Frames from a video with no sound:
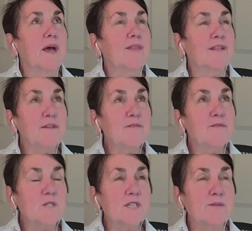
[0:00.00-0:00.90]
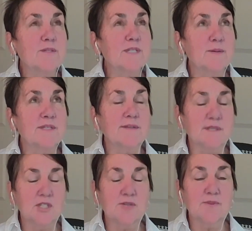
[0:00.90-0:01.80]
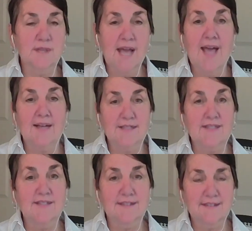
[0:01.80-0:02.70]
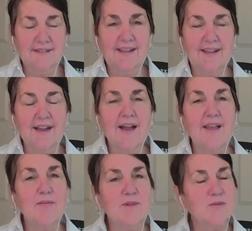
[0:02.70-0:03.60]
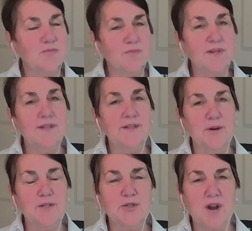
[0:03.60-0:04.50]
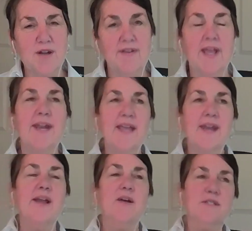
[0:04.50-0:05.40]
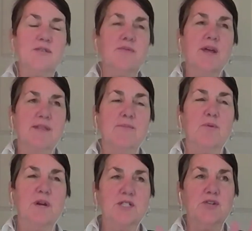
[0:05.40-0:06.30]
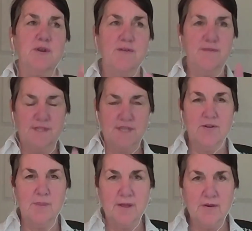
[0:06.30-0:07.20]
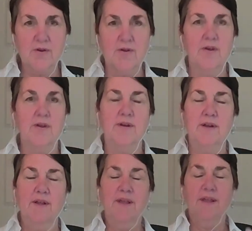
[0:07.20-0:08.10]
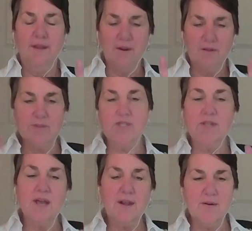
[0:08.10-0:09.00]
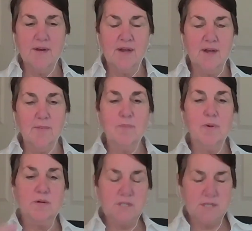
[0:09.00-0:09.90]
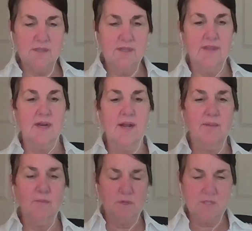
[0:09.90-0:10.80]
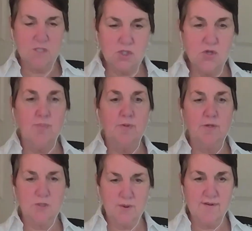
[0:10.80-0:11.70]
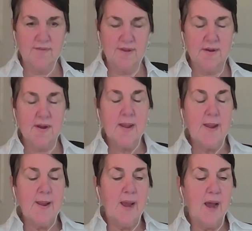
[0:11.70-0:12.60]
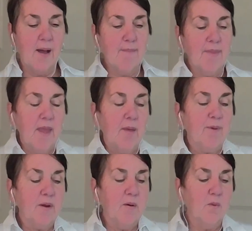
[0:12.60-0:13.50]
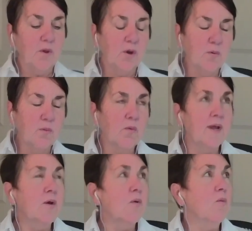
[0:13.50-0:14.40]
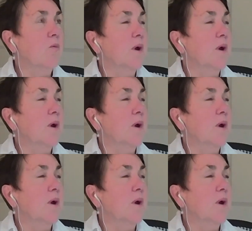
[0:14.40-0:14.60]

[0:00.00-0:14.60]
think the first thing I would tell myself is just relax. Like I was really hard driving. And again, I also had the pressure of single motherhood. There was a lot going on personally that I was super driven. But when